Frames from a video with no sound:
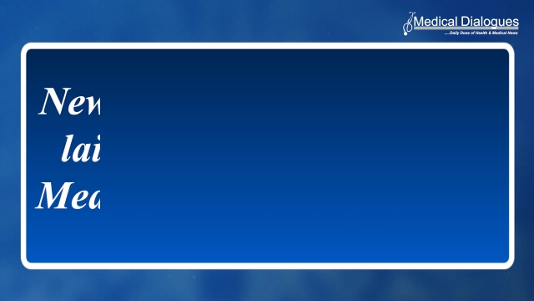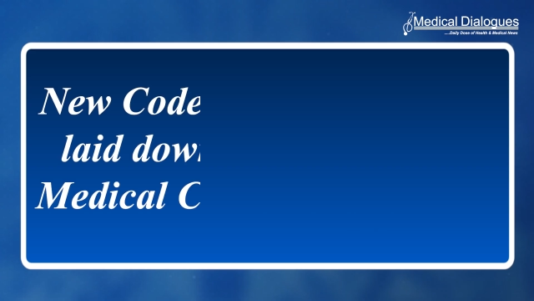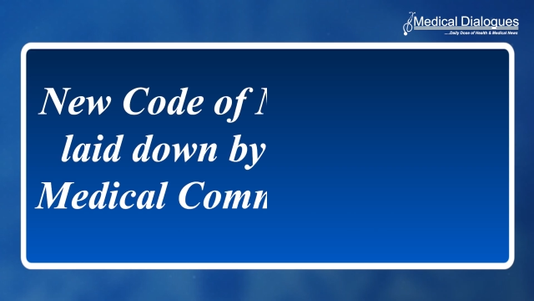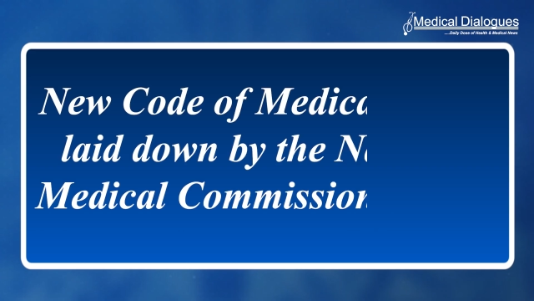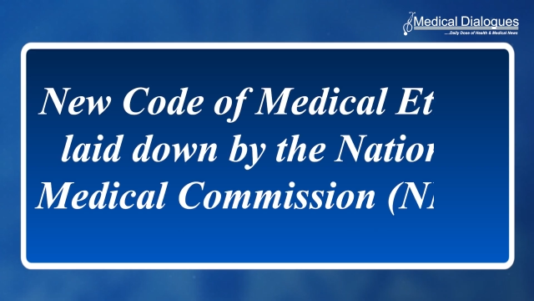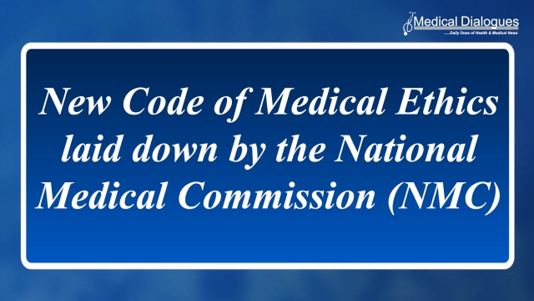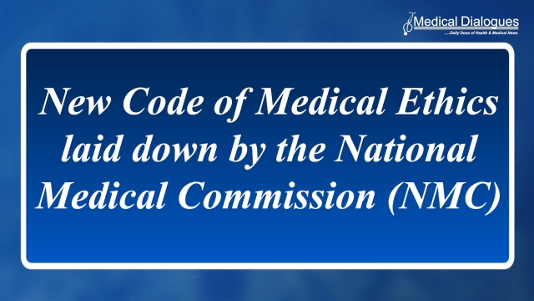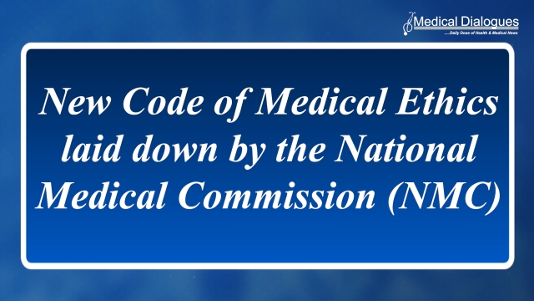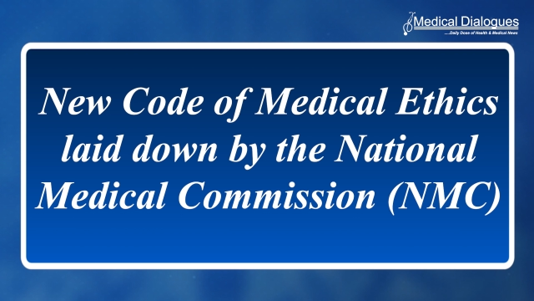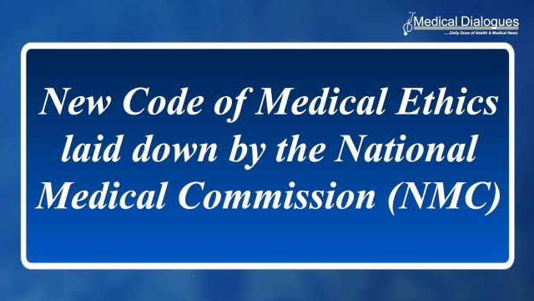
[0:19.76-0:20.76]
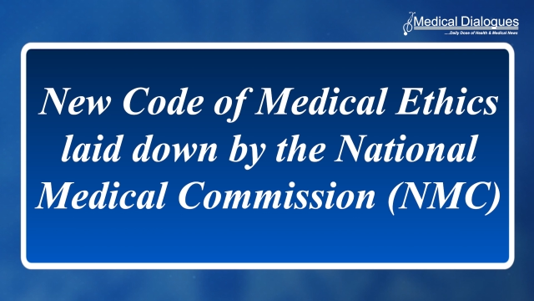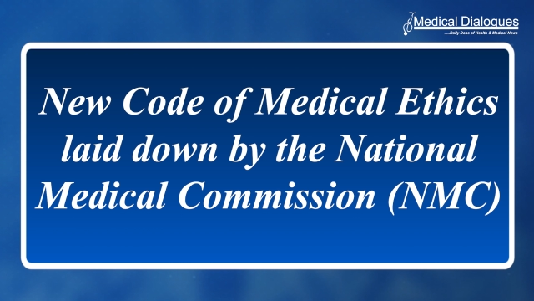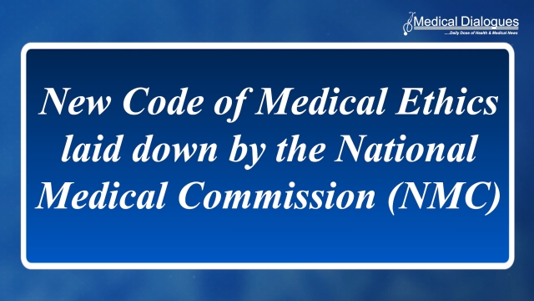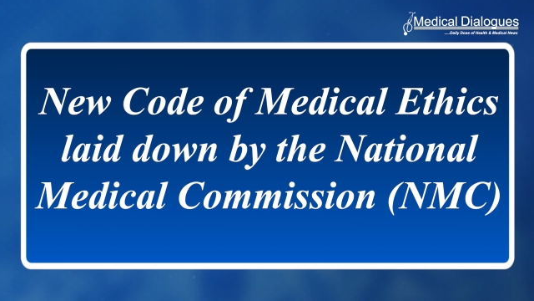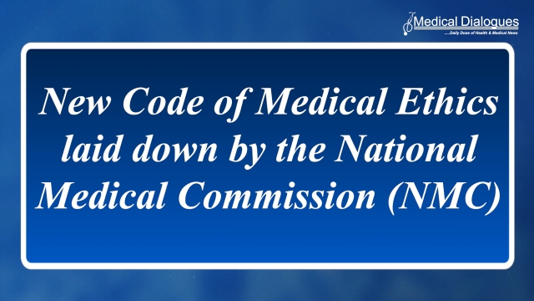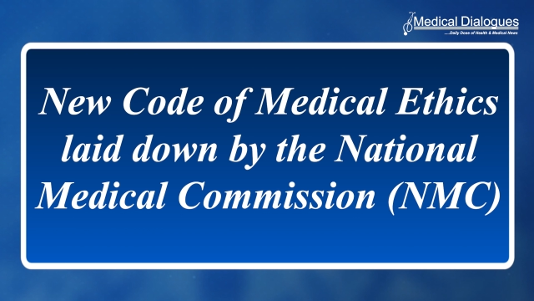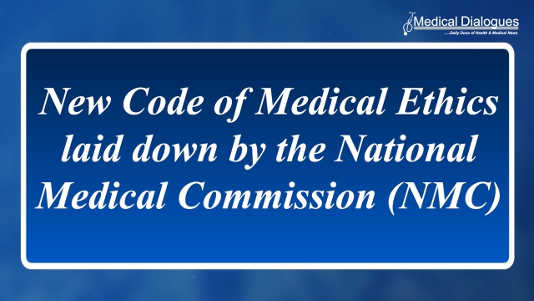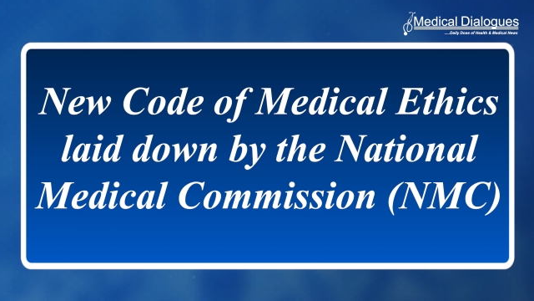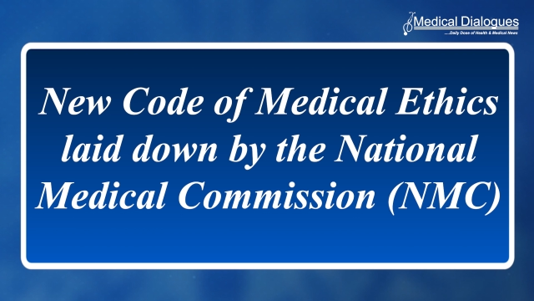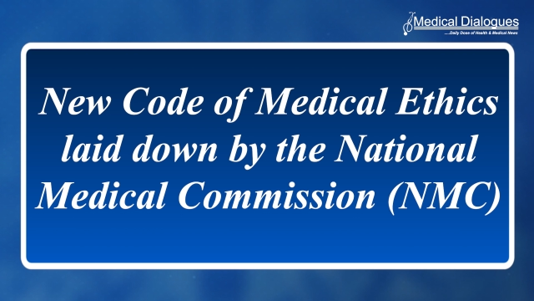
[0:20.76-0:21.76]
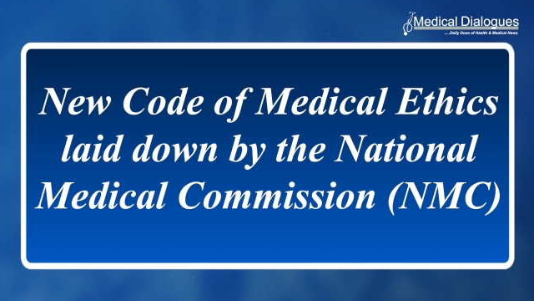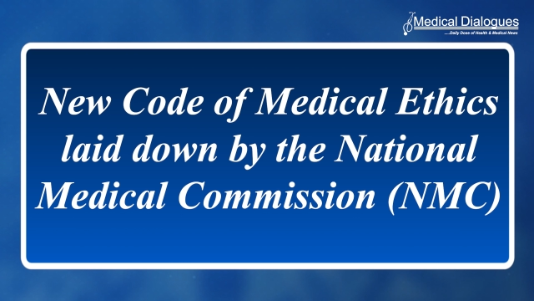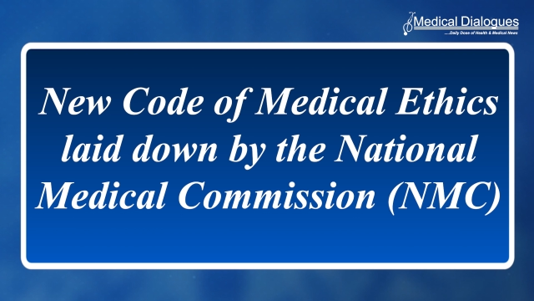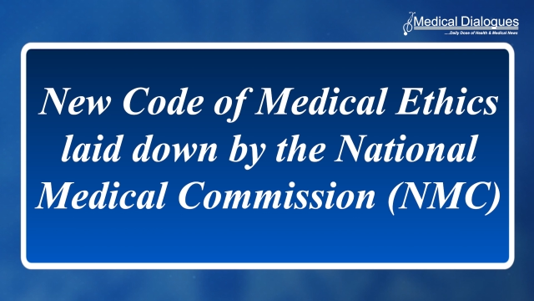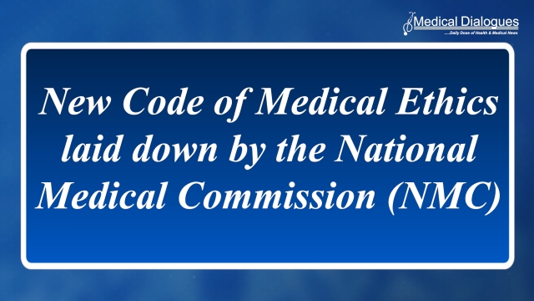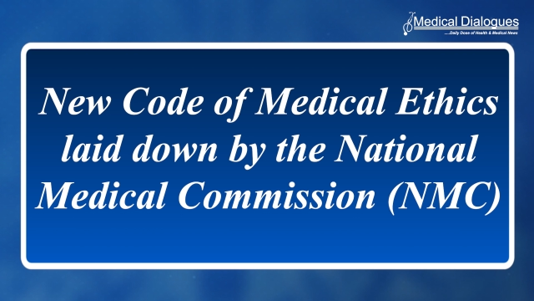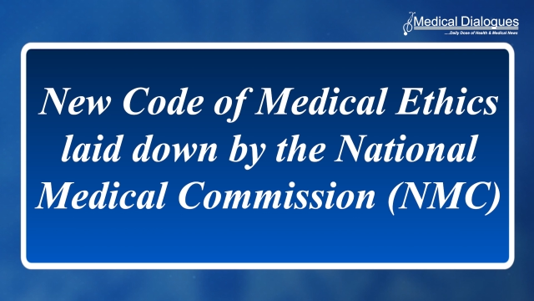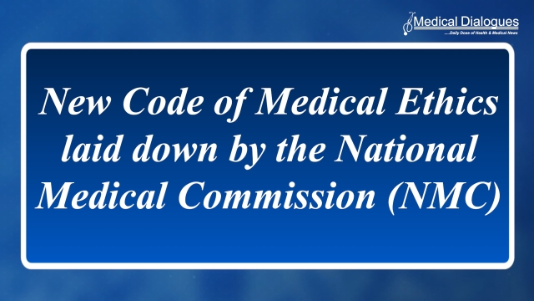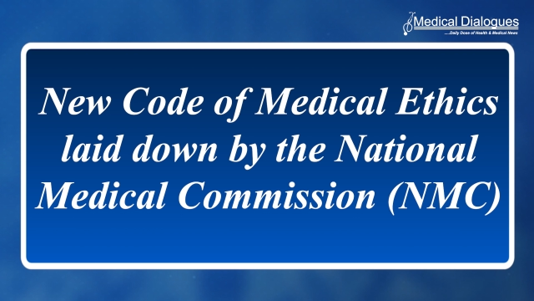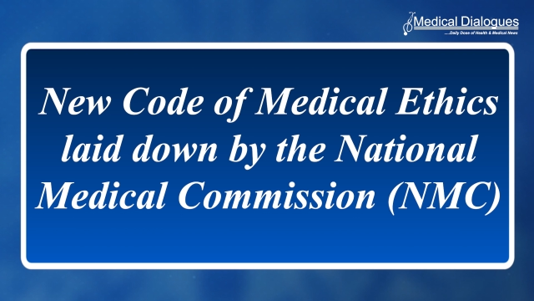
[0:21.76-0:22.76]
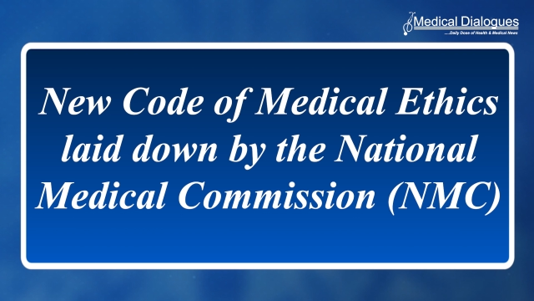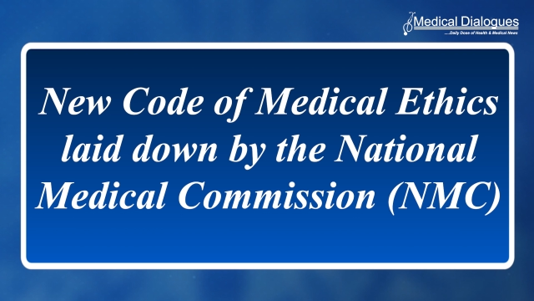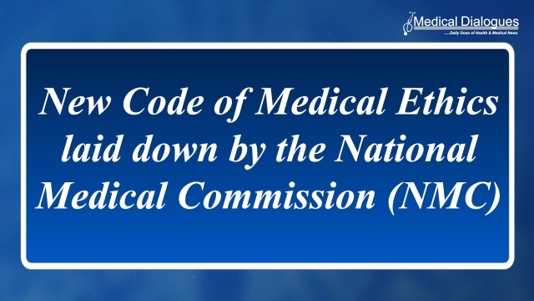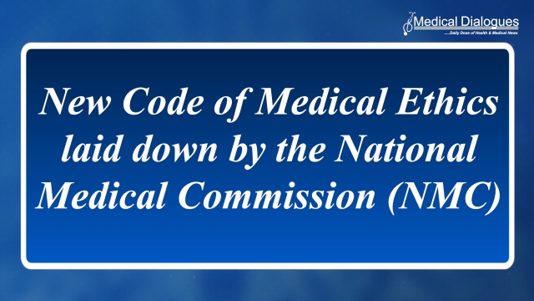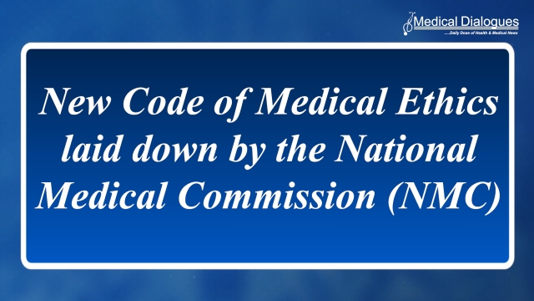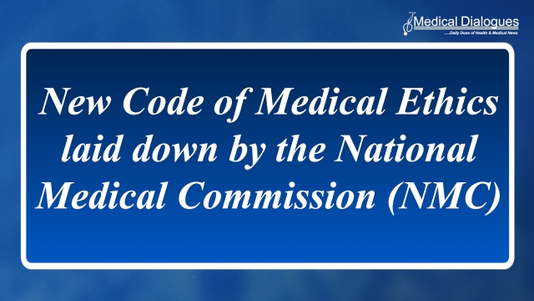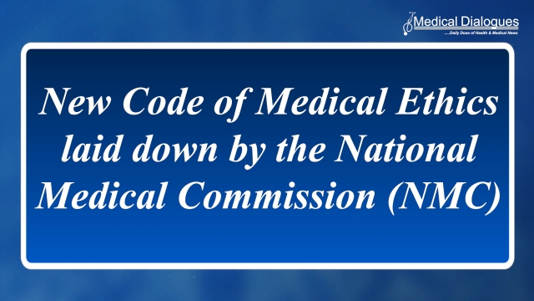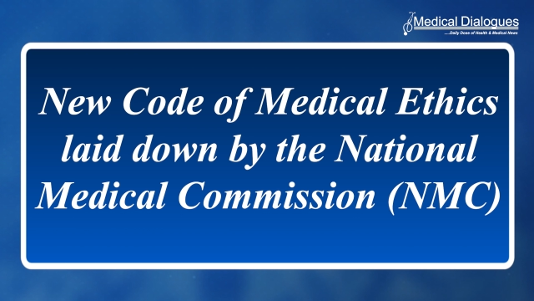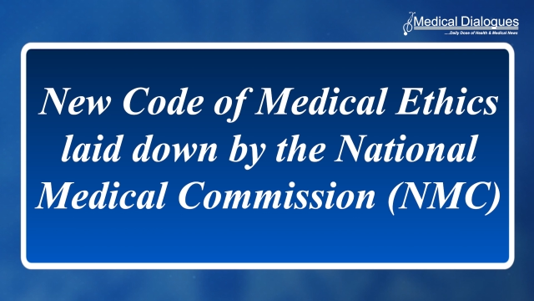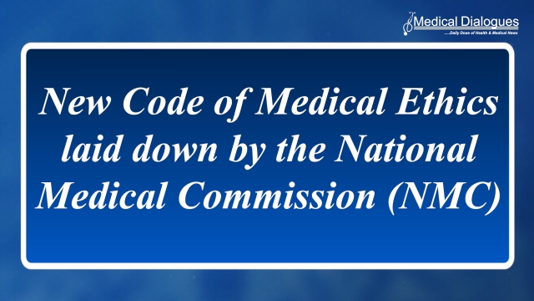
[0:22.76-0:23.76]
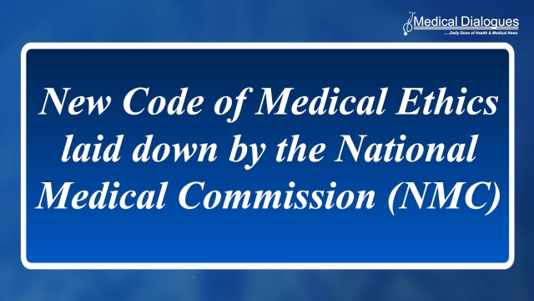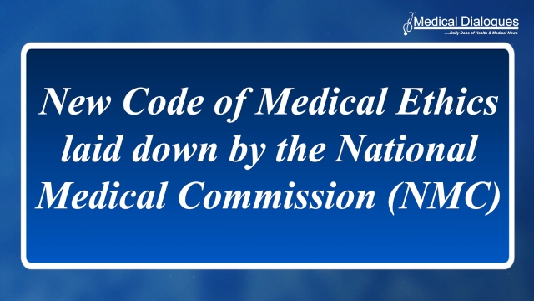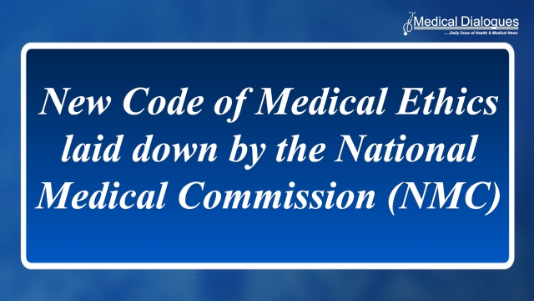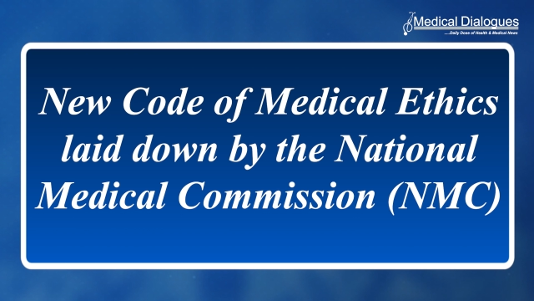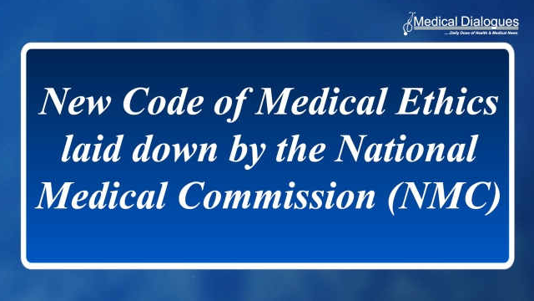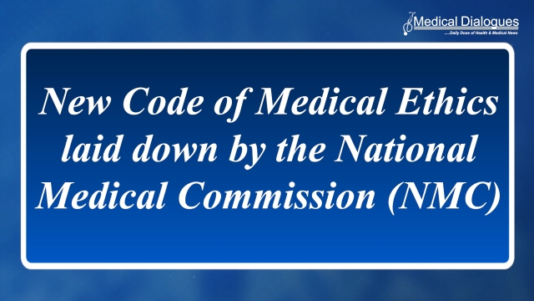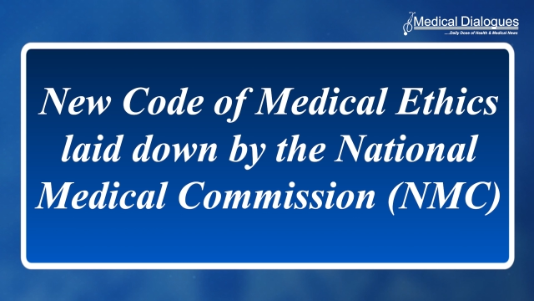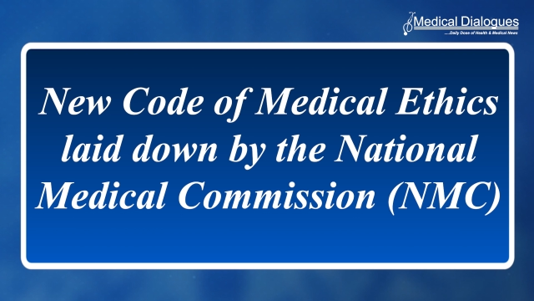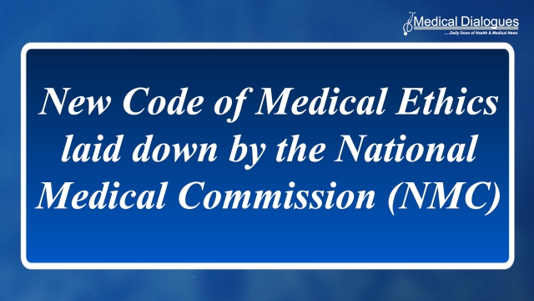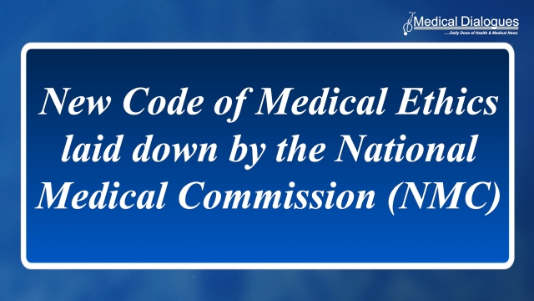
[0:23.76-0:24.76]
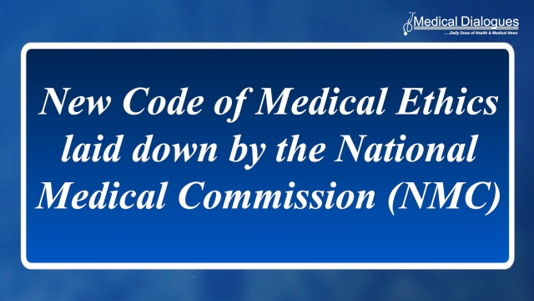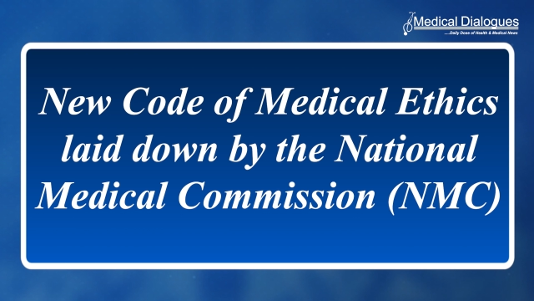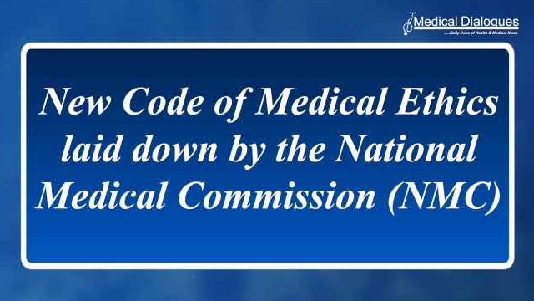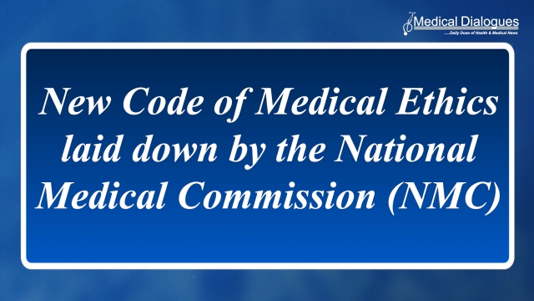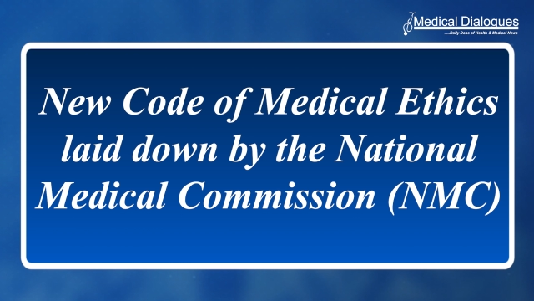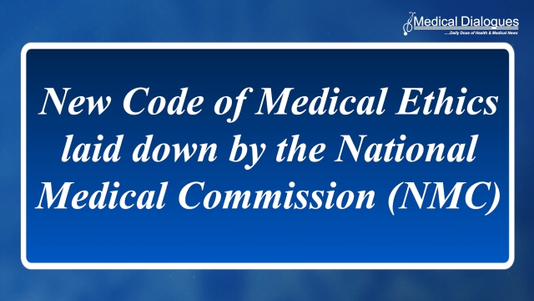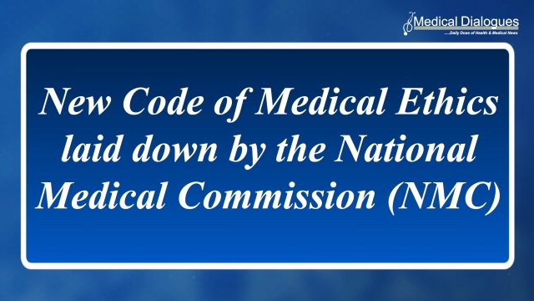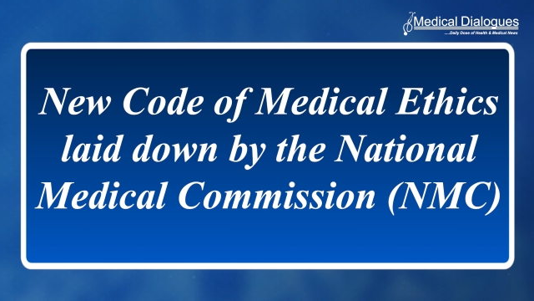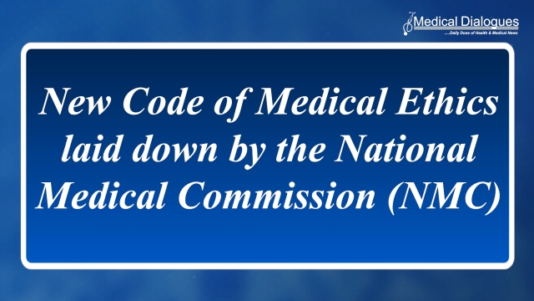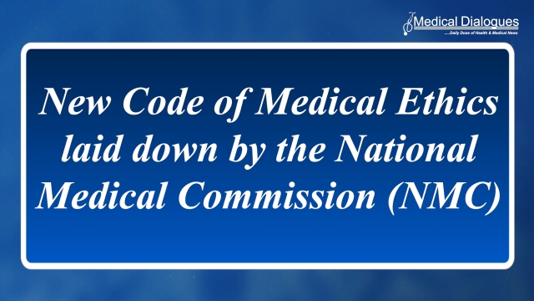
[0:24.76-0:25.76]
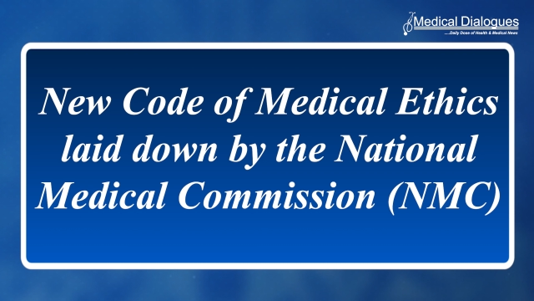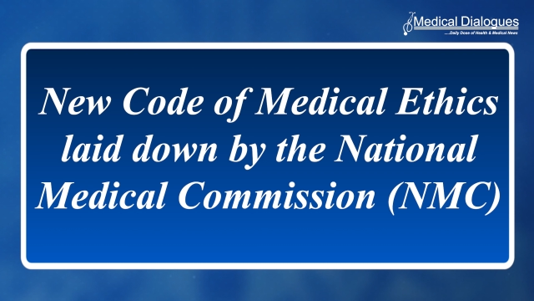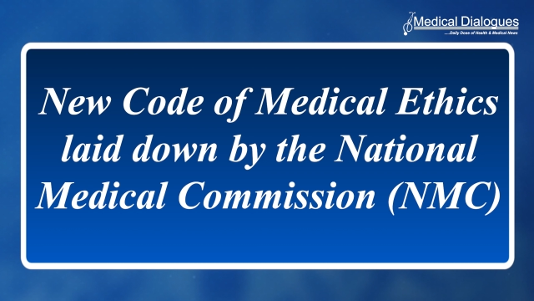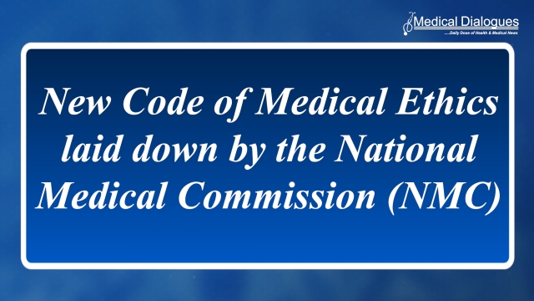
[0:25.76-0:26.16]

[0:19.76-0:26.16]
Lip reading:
Nobody's mouth can be seen.